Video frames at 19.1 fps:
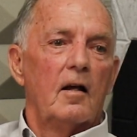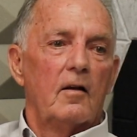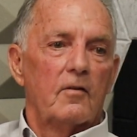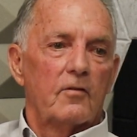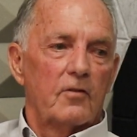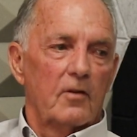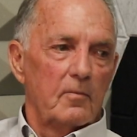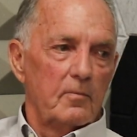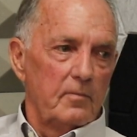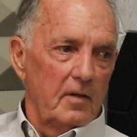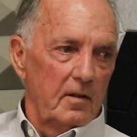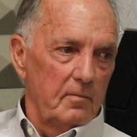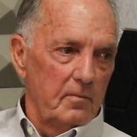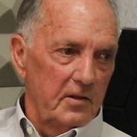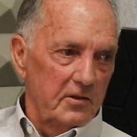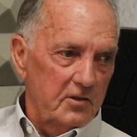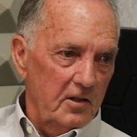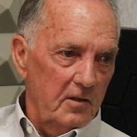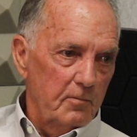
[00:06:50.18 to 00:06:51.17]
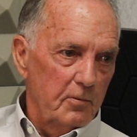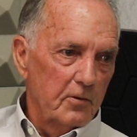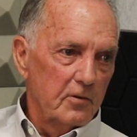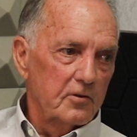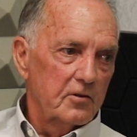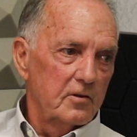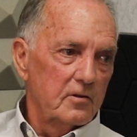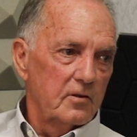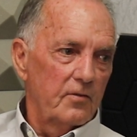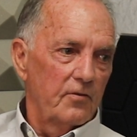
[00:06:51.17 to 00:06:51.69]
from missing
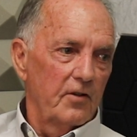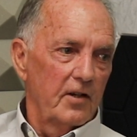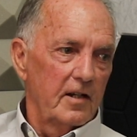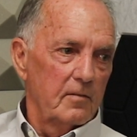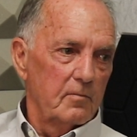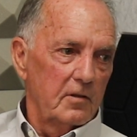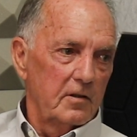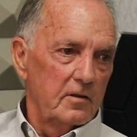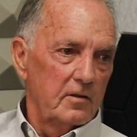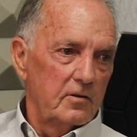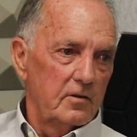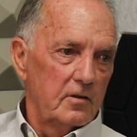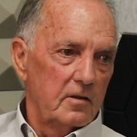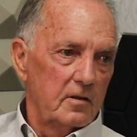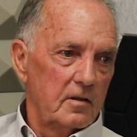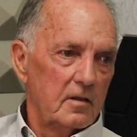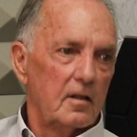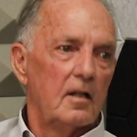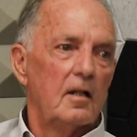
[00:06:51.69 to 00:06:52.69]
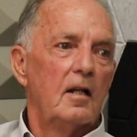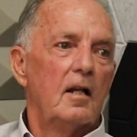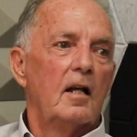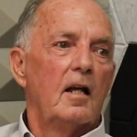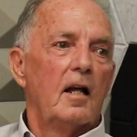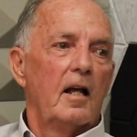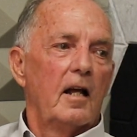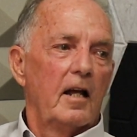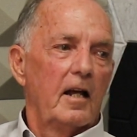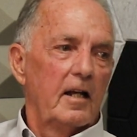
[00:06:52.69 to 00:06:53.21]
persons' families
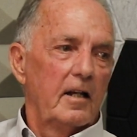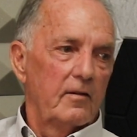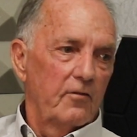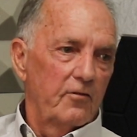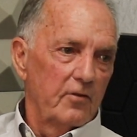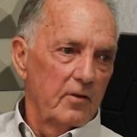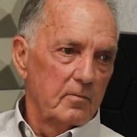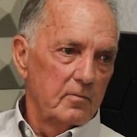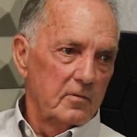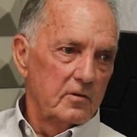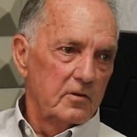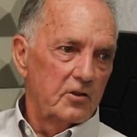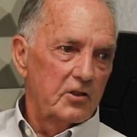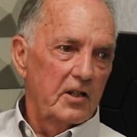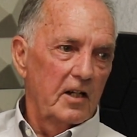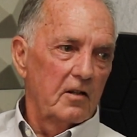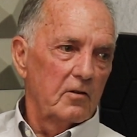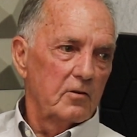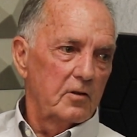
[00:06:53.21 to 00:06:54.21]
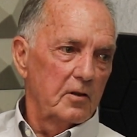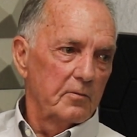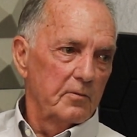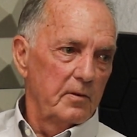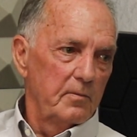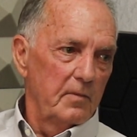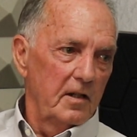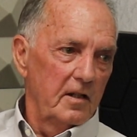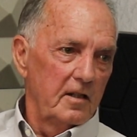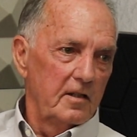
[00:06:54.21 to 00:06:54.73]
and from skeletal
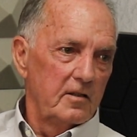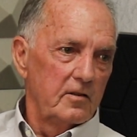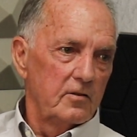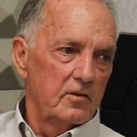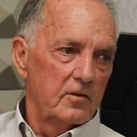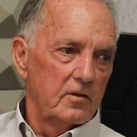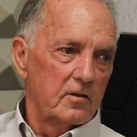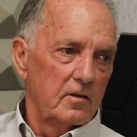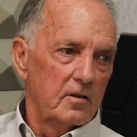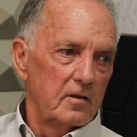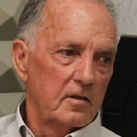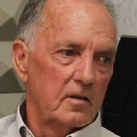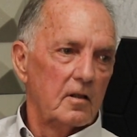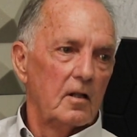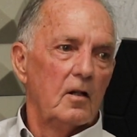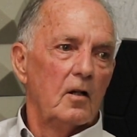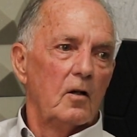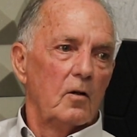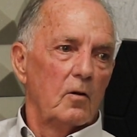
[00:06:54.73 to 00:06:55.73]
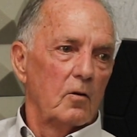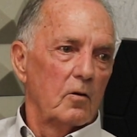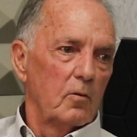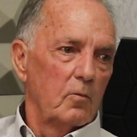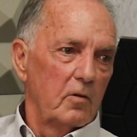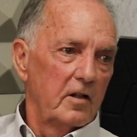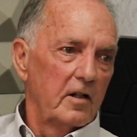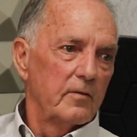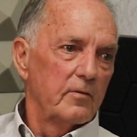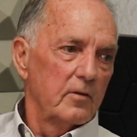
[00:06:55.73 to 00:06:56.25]
remains or
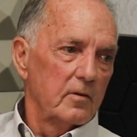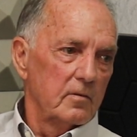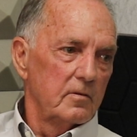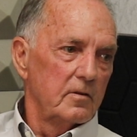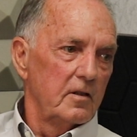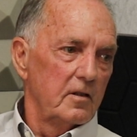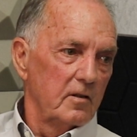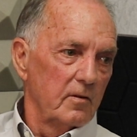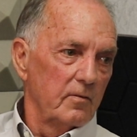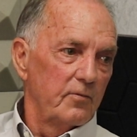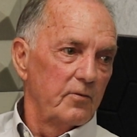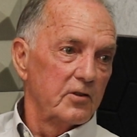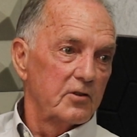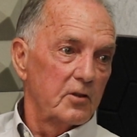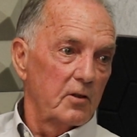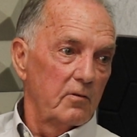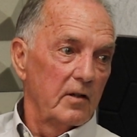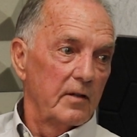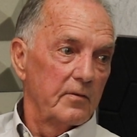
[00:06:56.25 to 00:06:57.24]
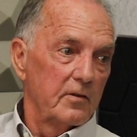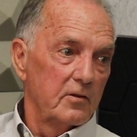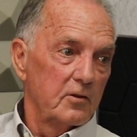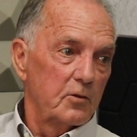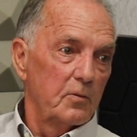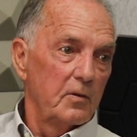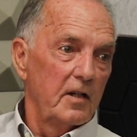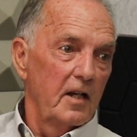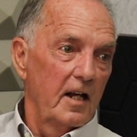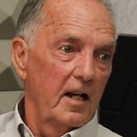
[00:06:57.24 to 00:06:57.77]
whatever, physical evidence
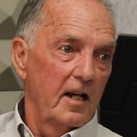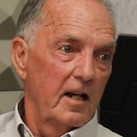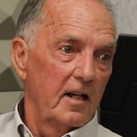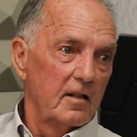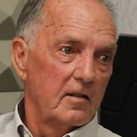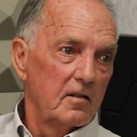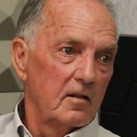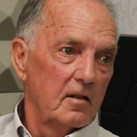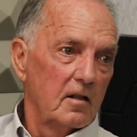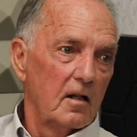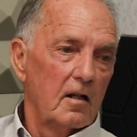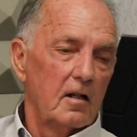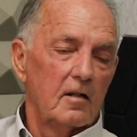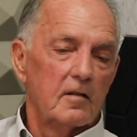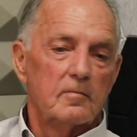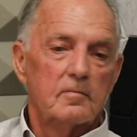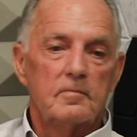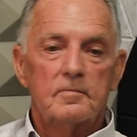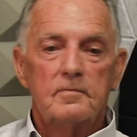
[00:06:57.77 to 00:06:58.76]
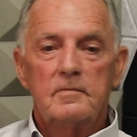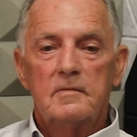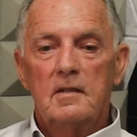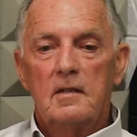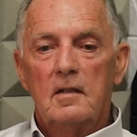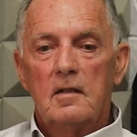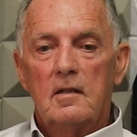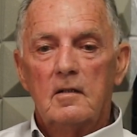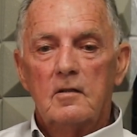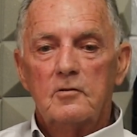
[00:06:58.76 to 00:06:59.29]
we had.
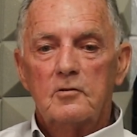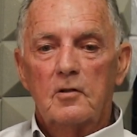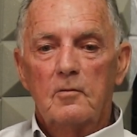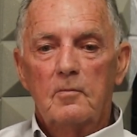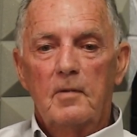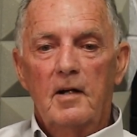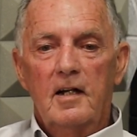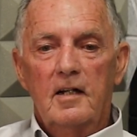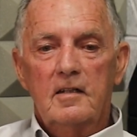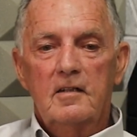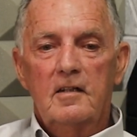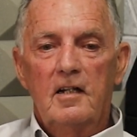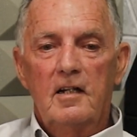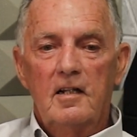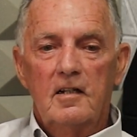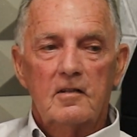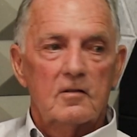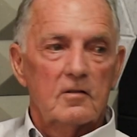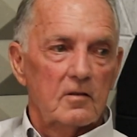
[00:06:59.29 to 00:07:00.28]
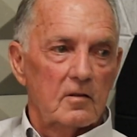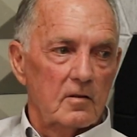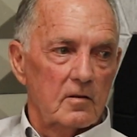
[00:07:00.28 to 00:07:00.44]
So back then,